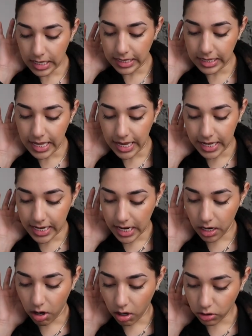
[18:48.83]
And then
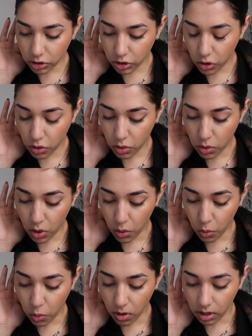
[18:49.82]
I also
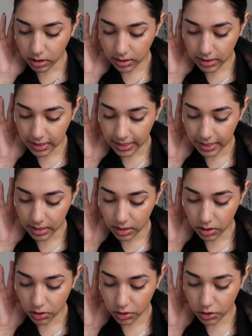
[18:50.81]
wanted